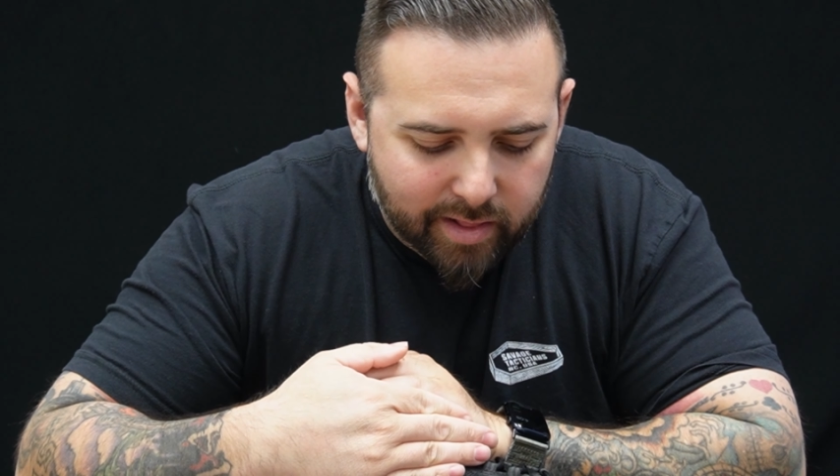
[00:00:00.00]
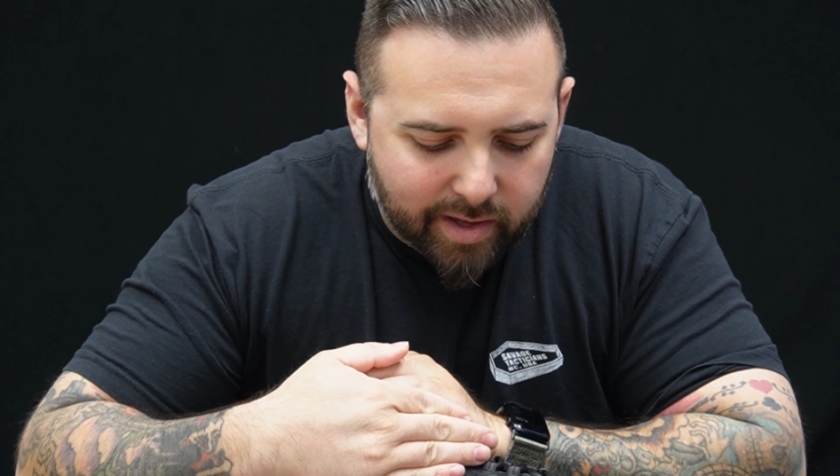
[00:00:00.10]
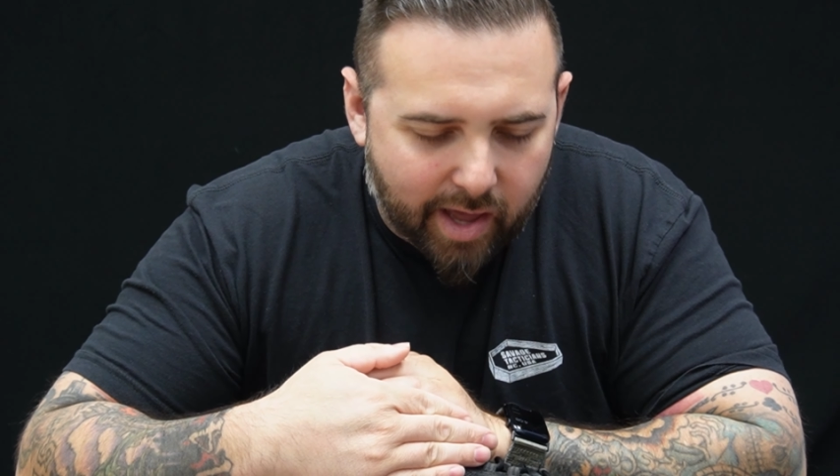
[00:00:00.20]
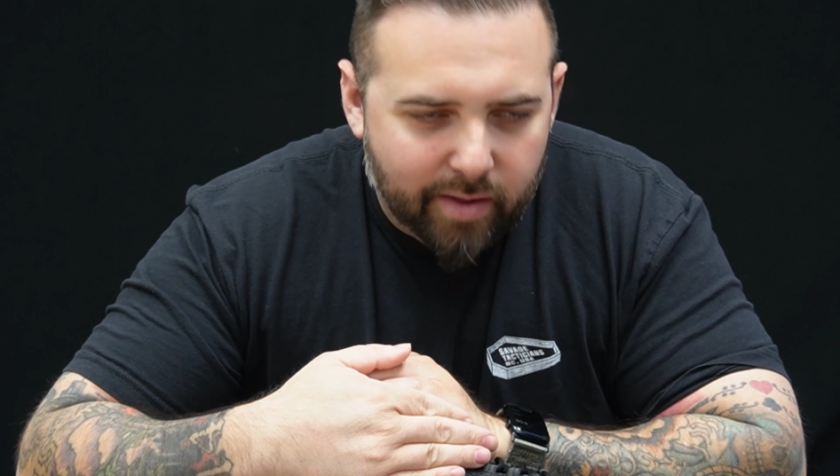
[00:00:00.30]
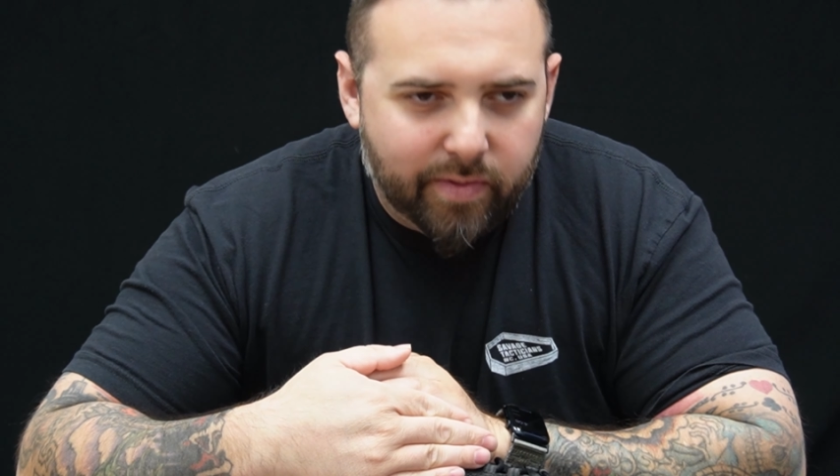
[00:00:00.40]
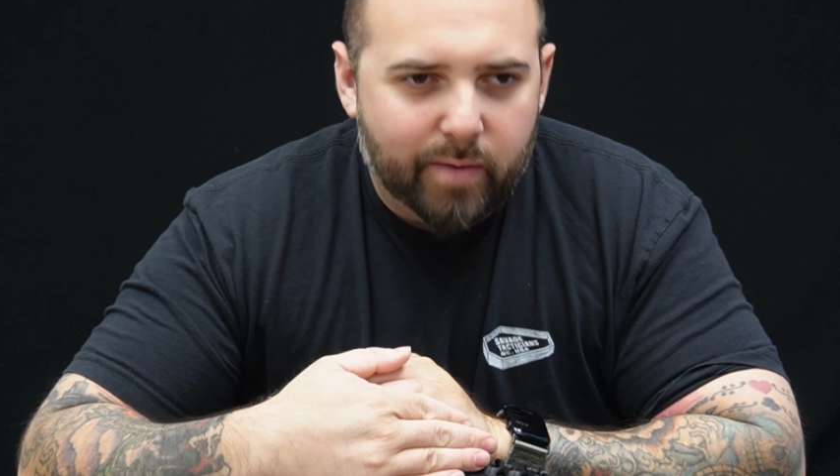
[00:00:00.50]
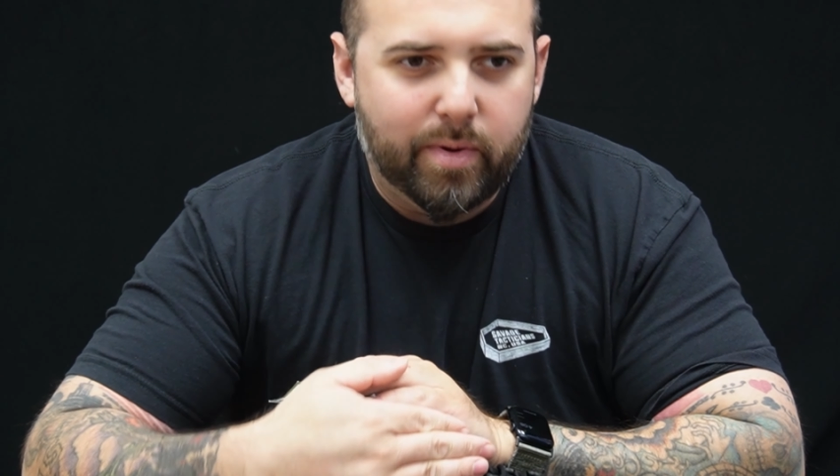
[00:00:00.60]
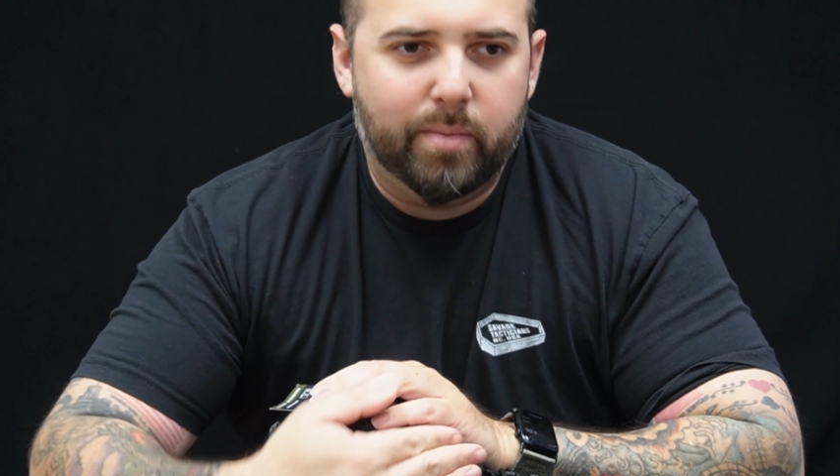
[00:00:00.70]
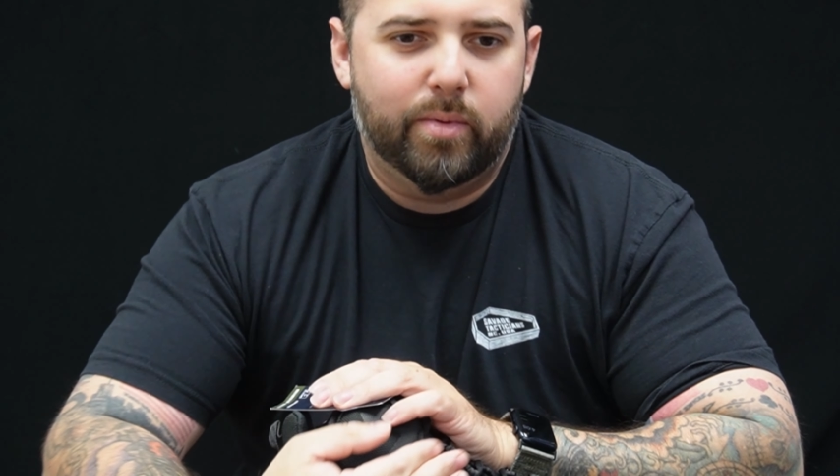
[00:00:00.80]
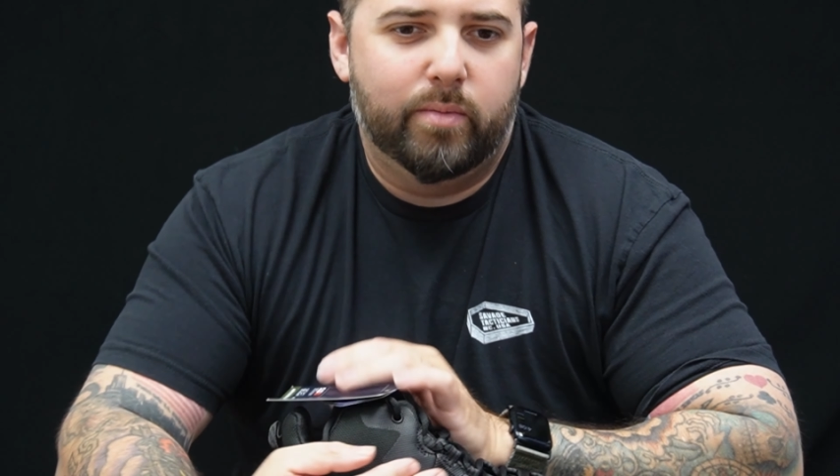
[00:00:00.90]
Like I don't think
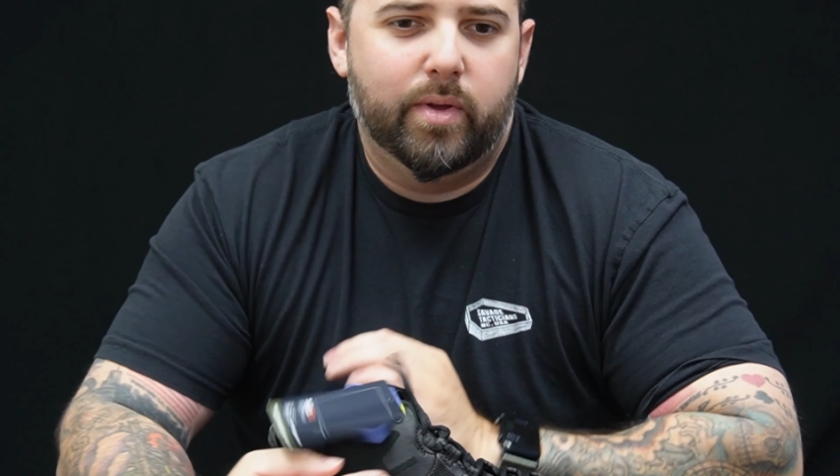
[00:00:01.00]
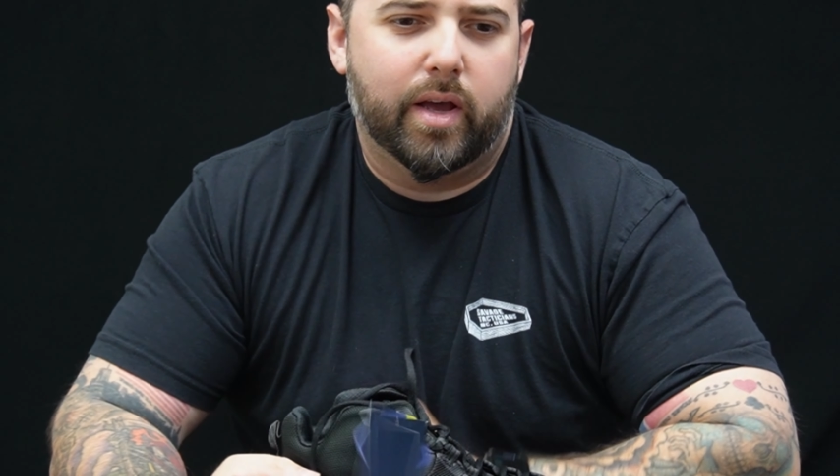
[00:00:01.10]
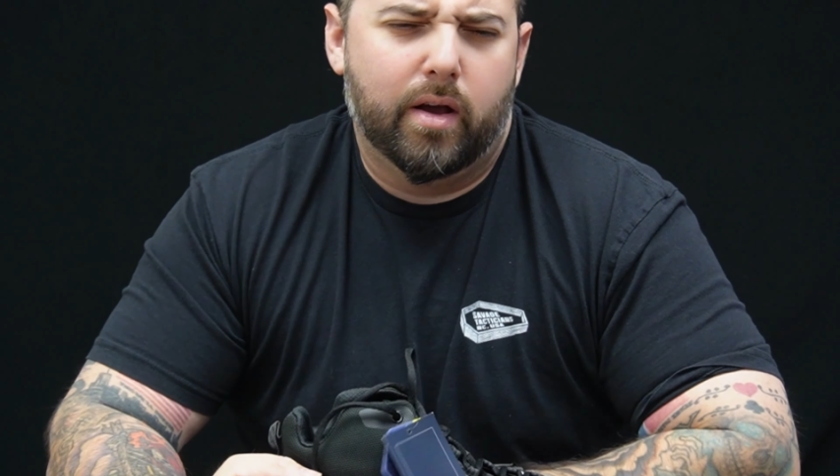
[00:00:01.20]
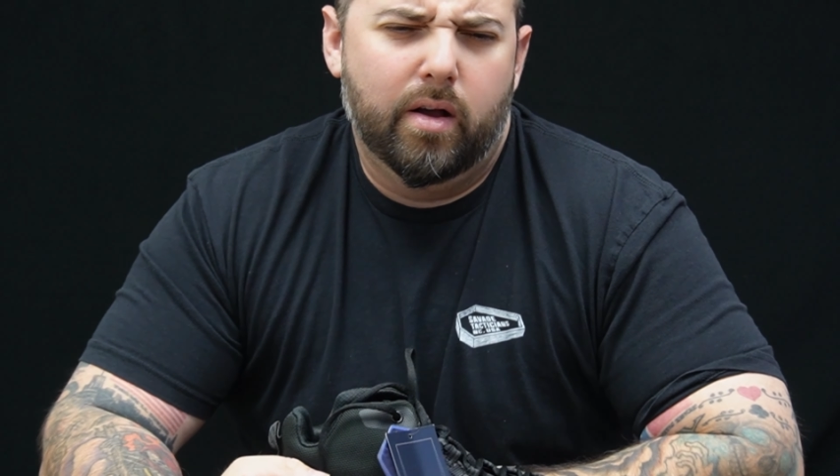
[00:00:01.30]
people would be like,